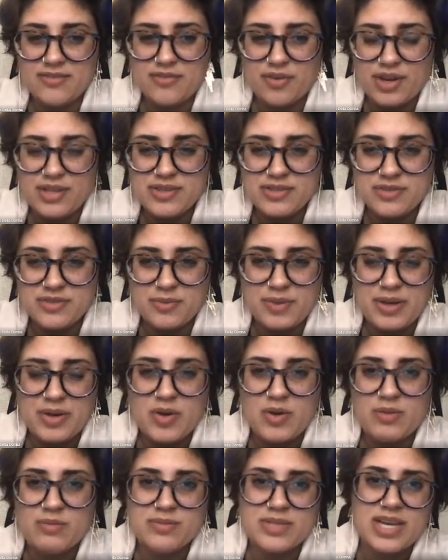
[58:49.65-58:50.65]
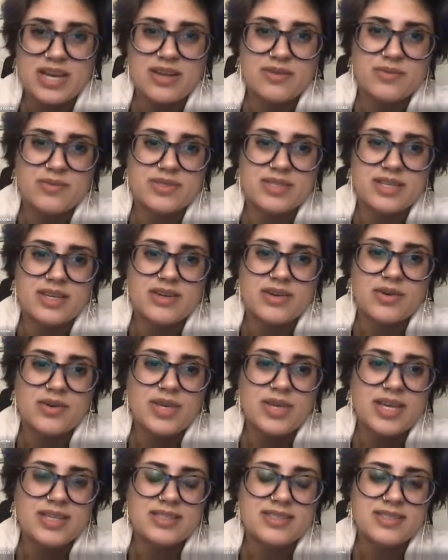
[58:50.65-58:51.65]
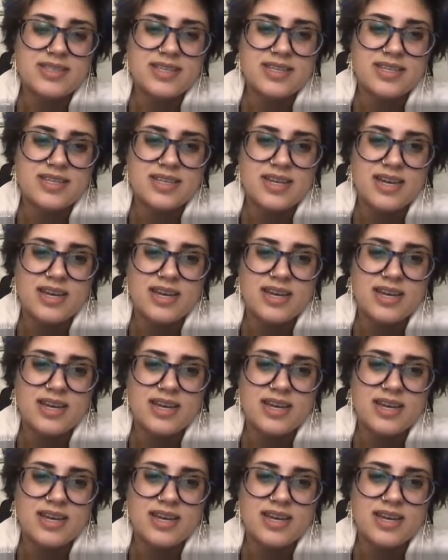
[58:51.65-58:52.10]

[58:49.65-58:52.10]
friends from my hometown was like, oh yeah, Sid.